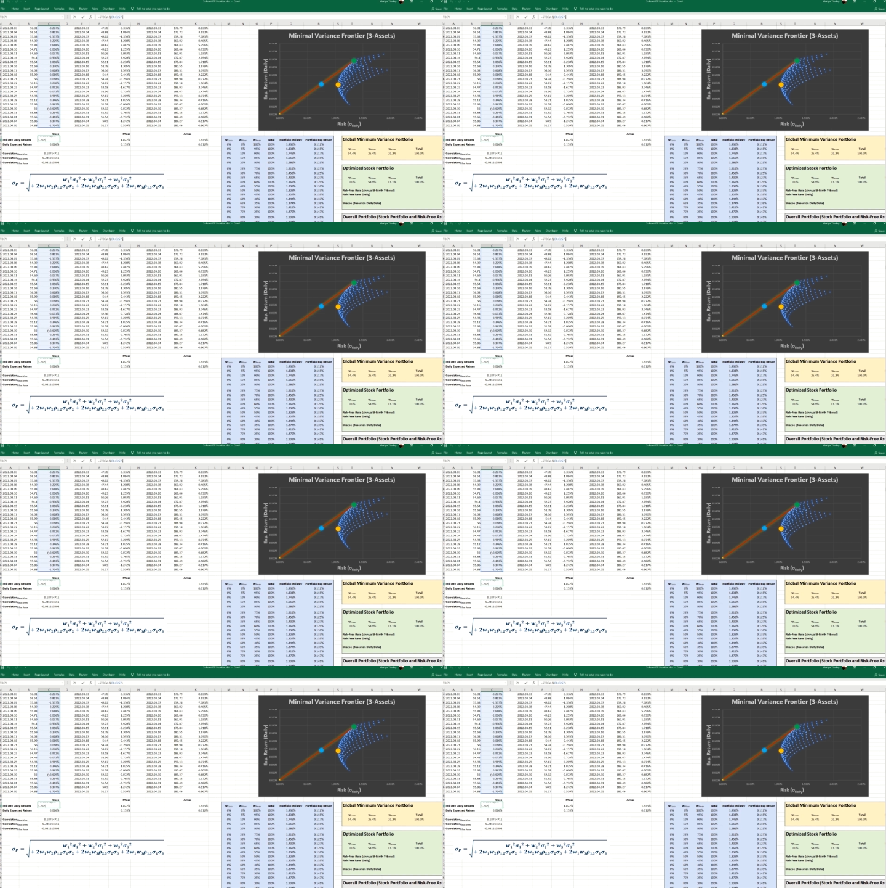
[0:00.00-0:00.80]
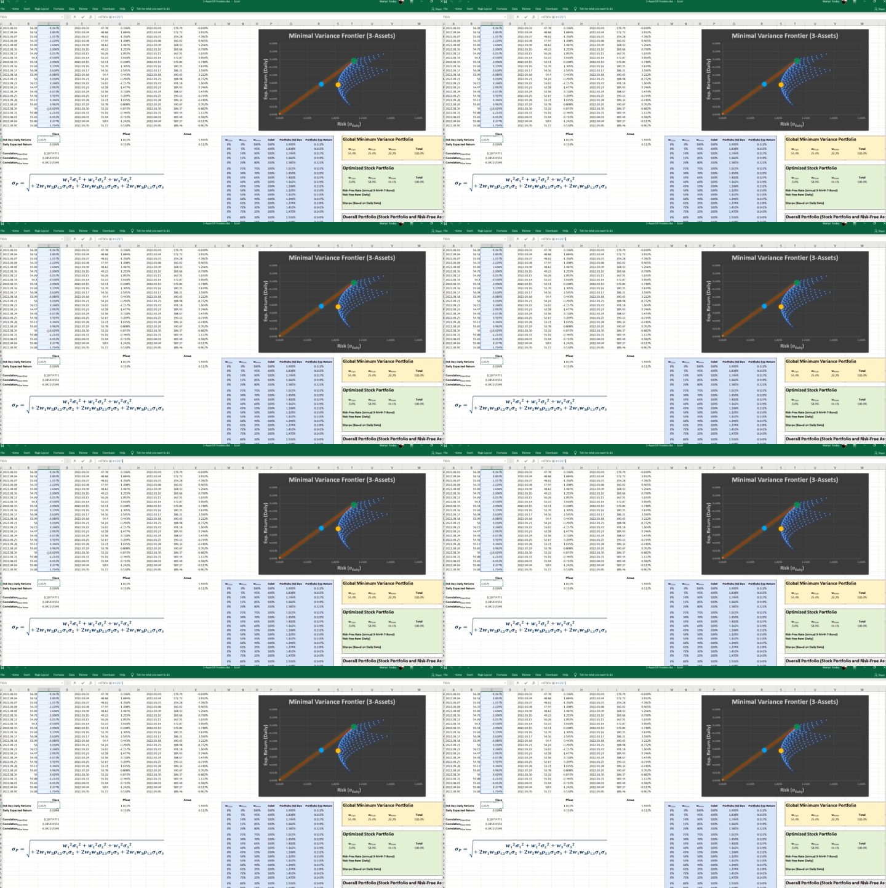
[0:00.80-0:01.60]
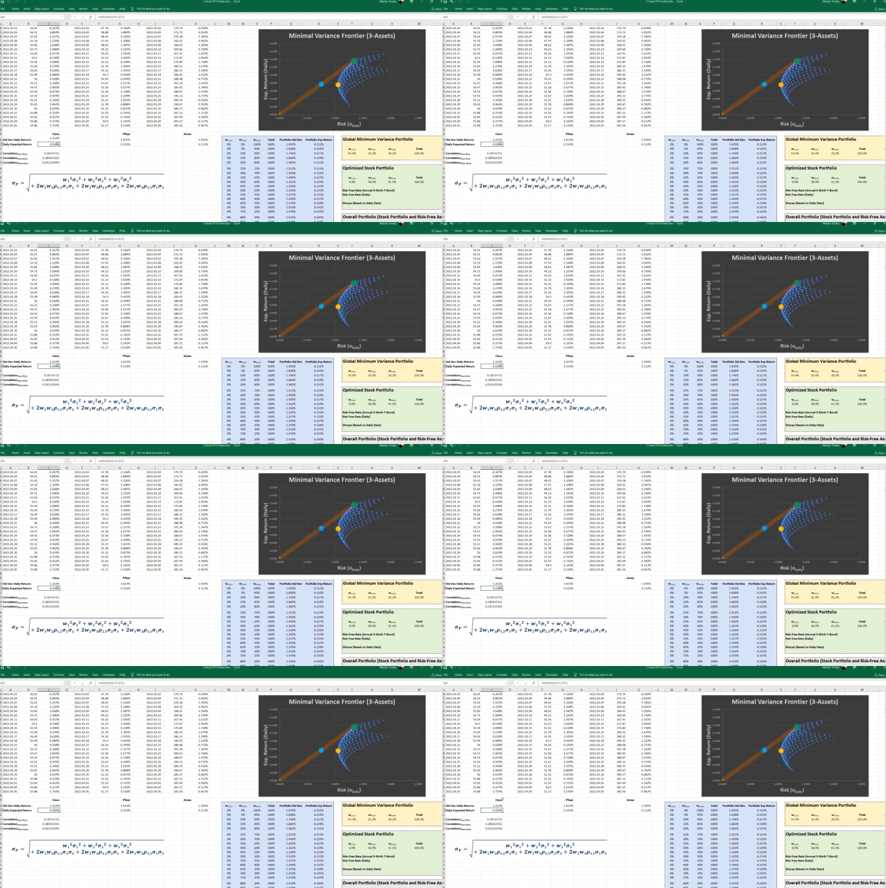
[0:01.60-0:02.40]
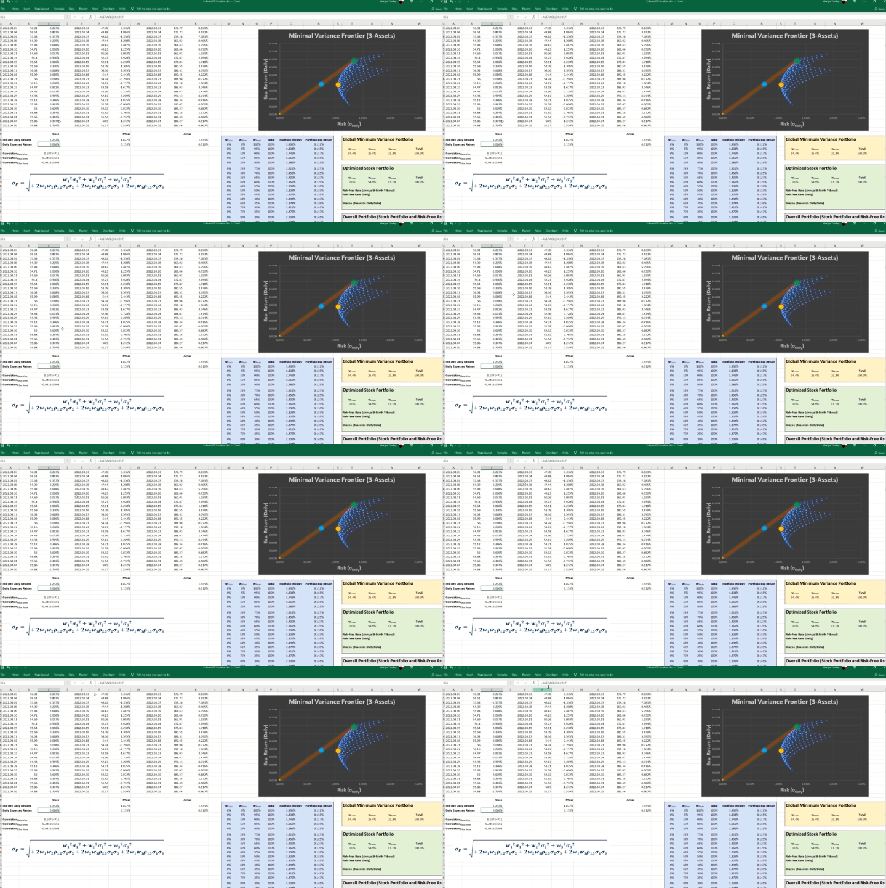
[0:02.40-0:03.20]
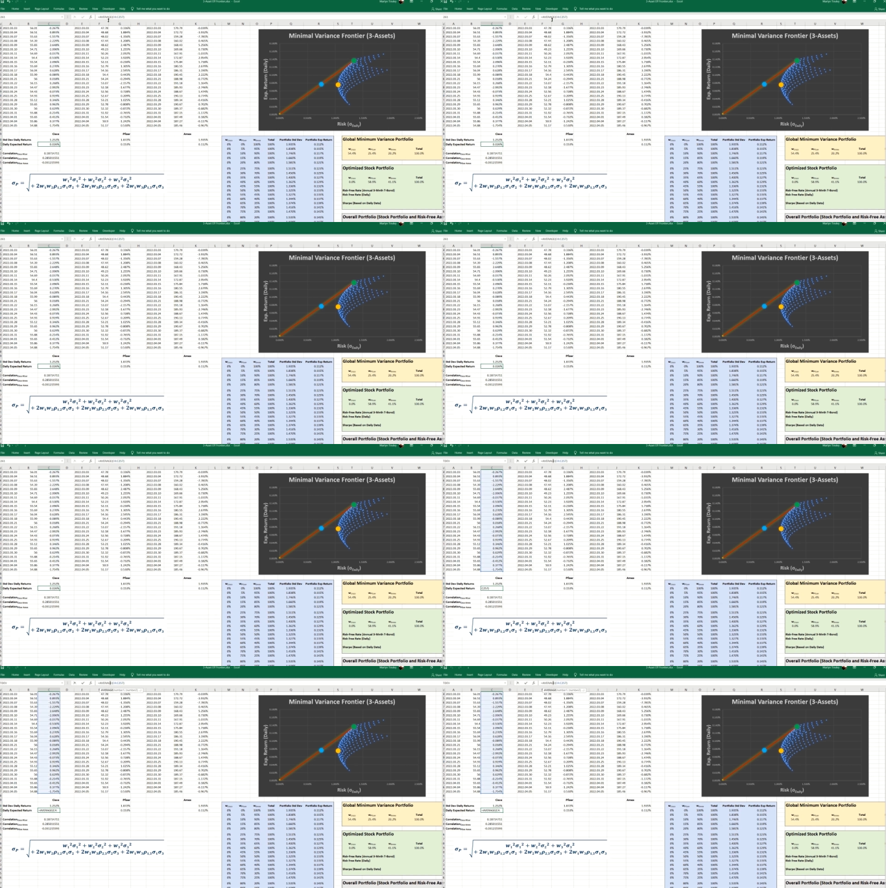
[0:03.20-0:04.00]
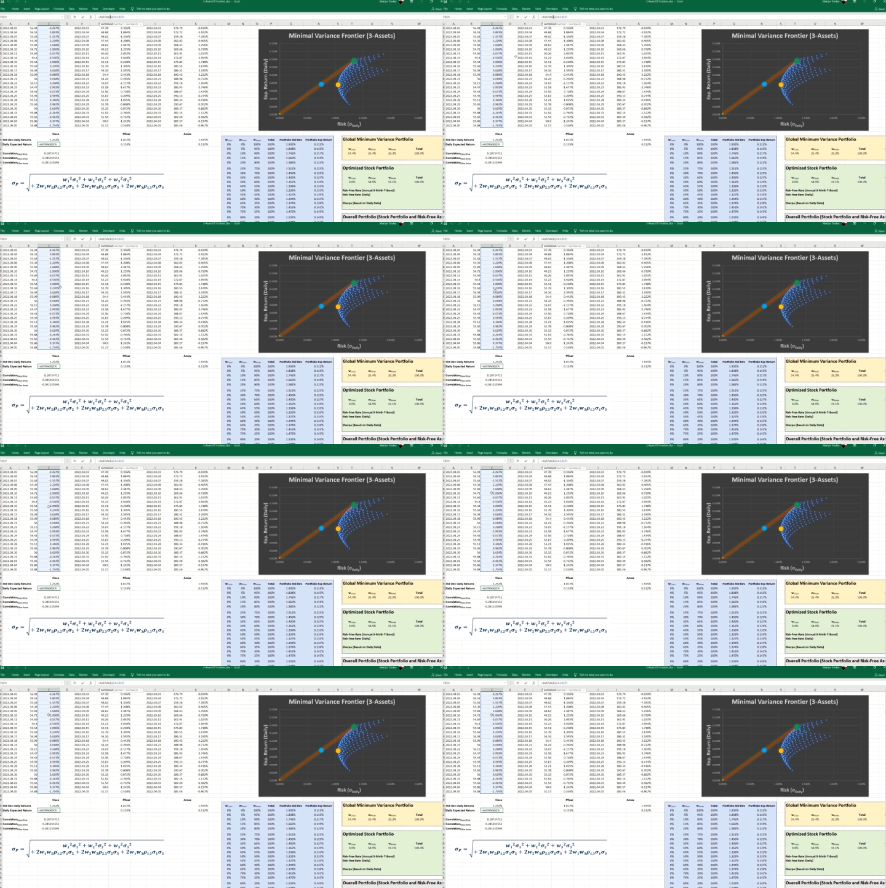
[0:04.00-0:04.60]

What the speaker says: (no speaker visible)